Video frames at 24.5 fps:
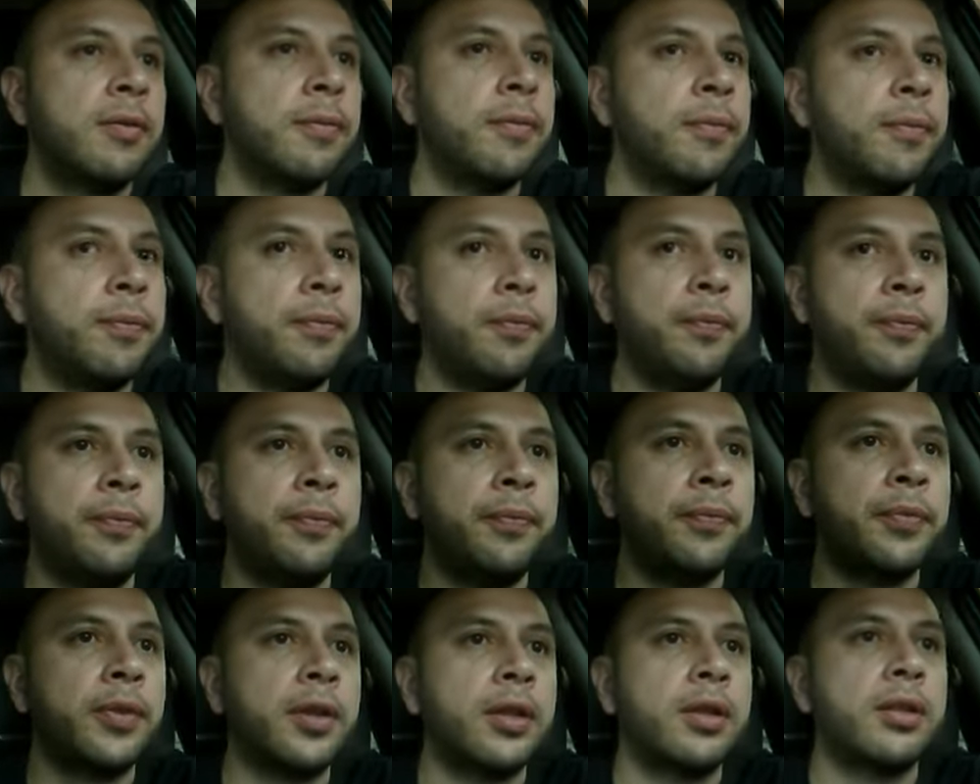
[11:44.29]

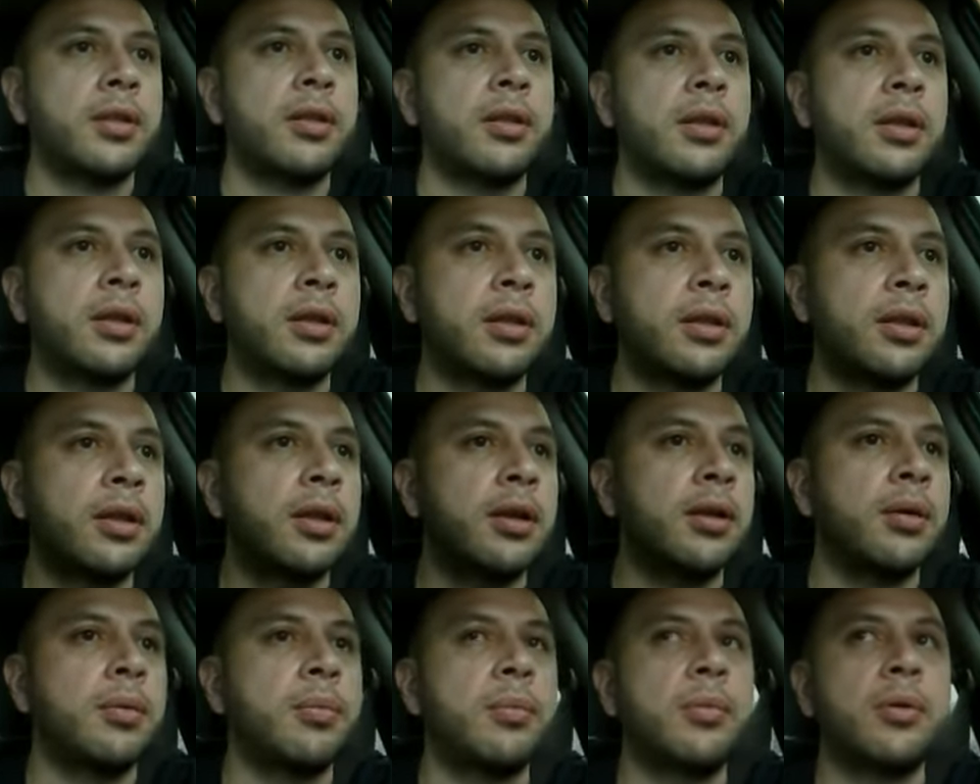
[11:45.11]
and
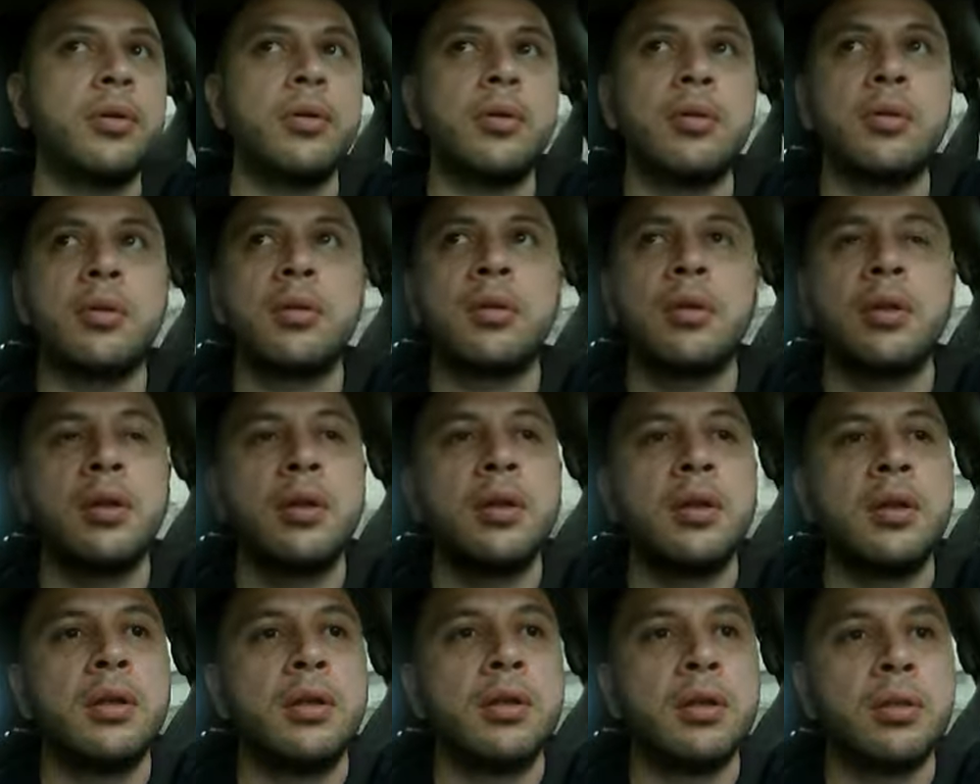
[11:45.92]
that
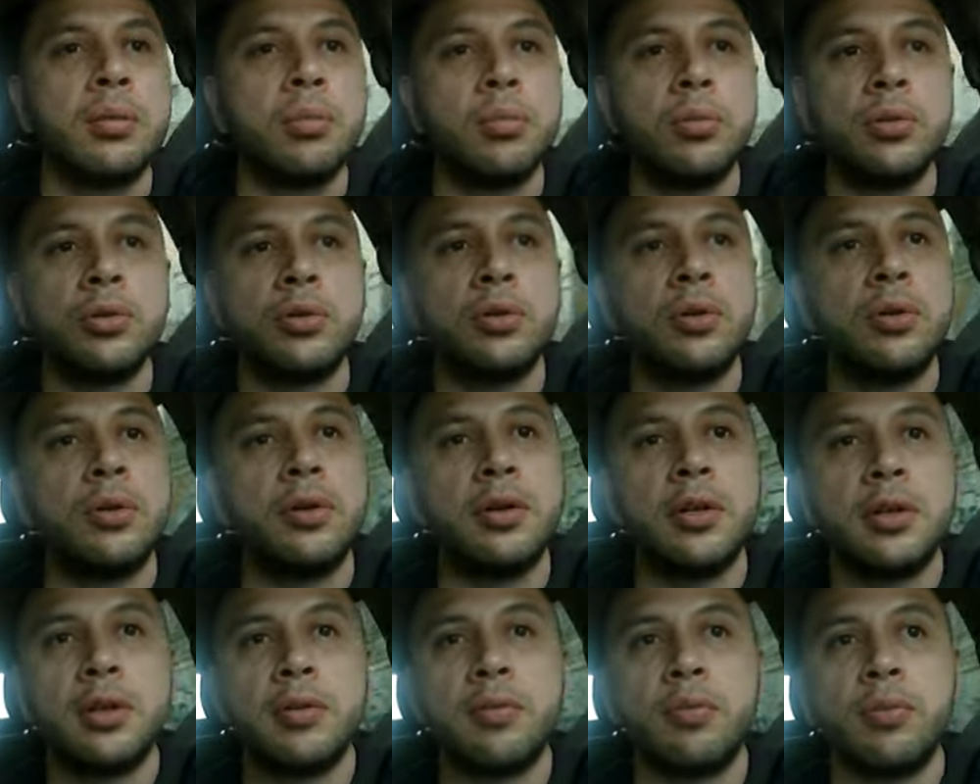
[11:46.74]
the
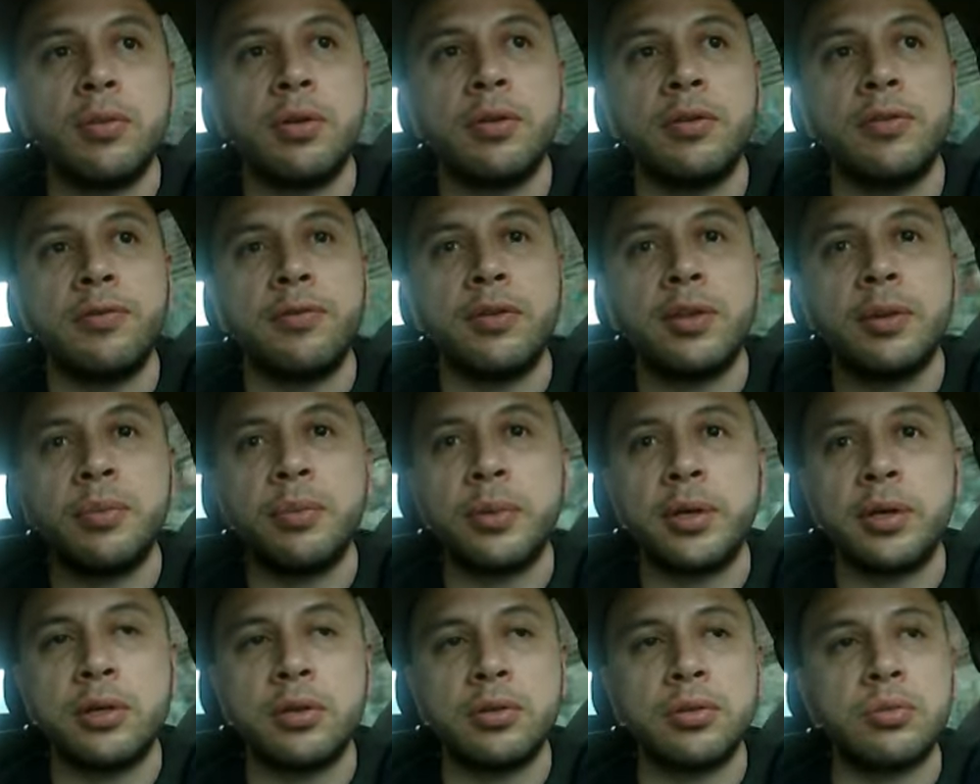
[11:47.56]
majority of
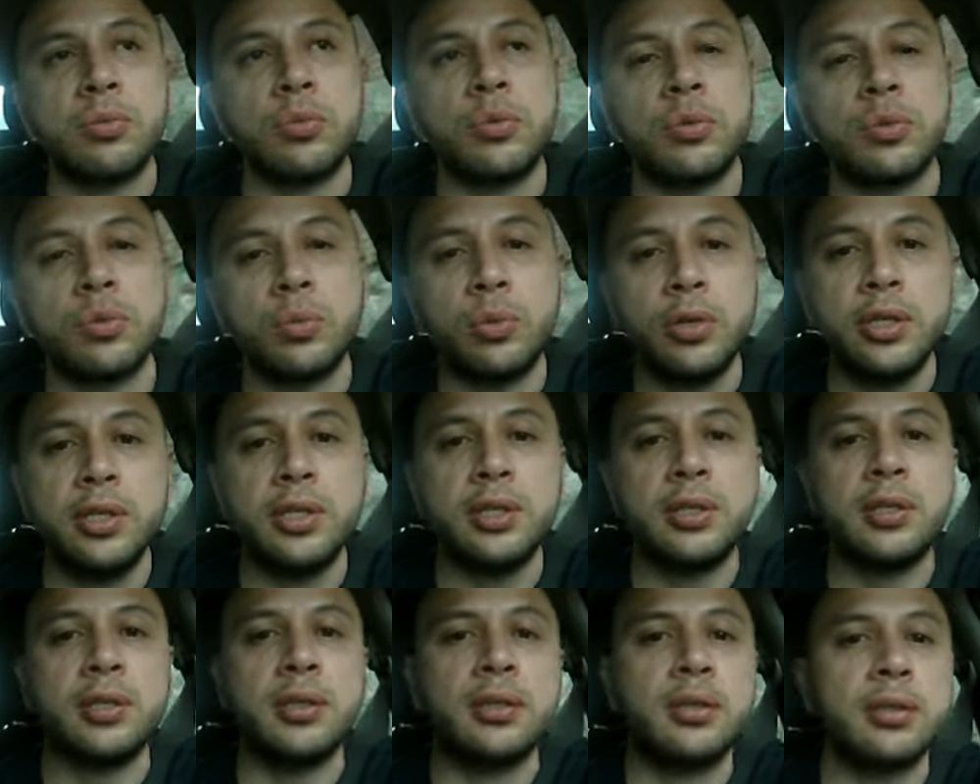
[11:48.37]
females was
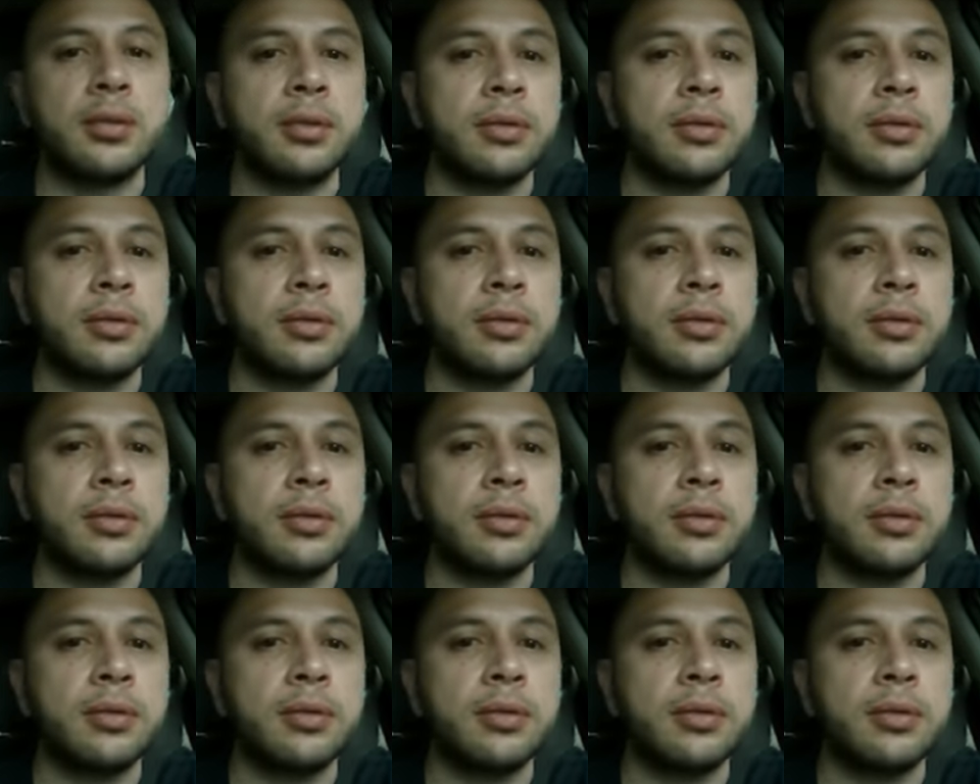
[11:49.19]
witches,